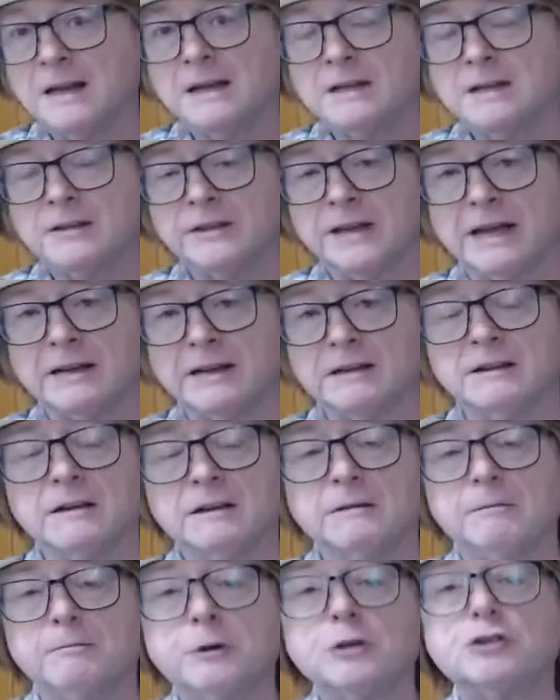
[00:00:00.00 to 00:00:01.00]
that
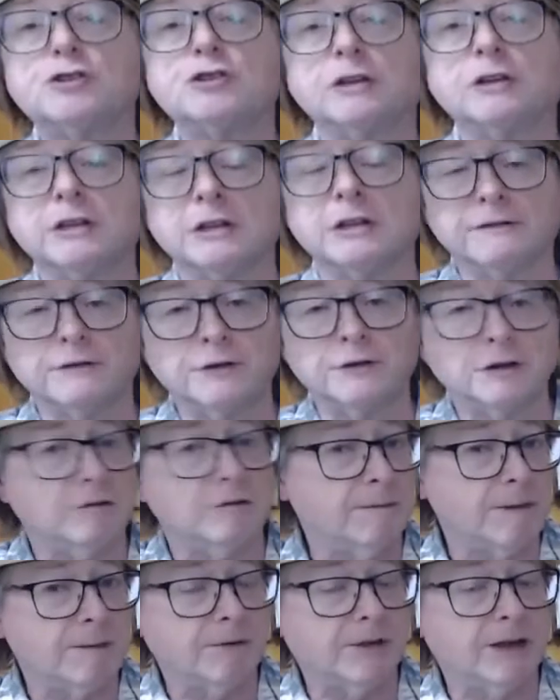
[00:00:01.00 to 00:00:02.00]
Put Your Little Foot.
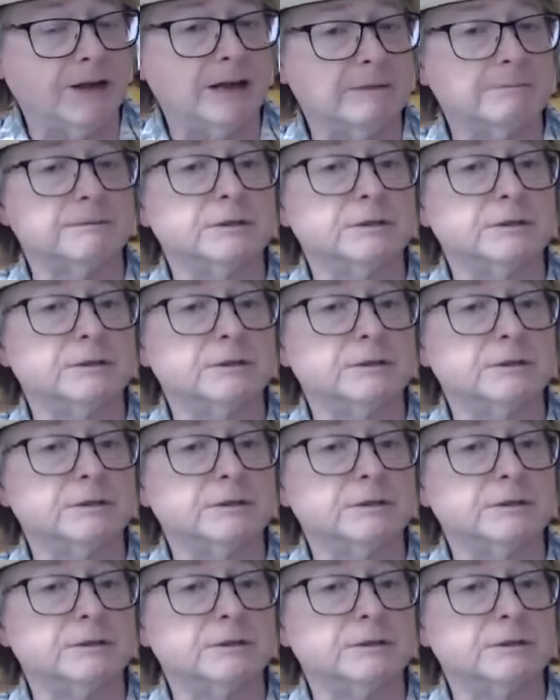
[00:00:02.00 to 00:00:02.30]
Remember that?